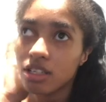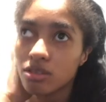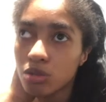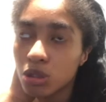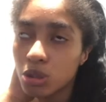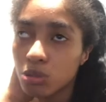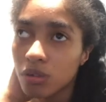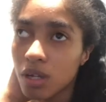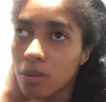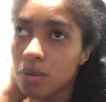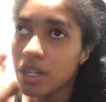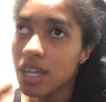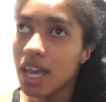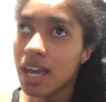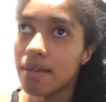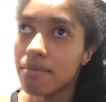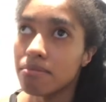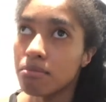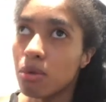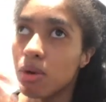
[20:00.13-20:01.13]
with you, we would
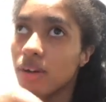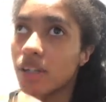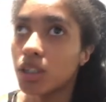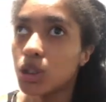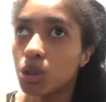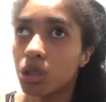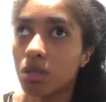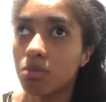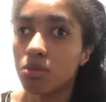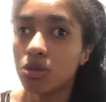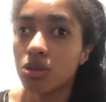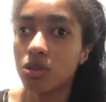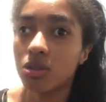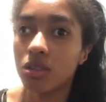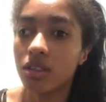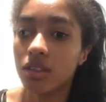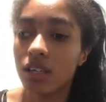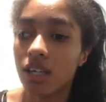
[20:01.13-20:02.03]
get more in trouble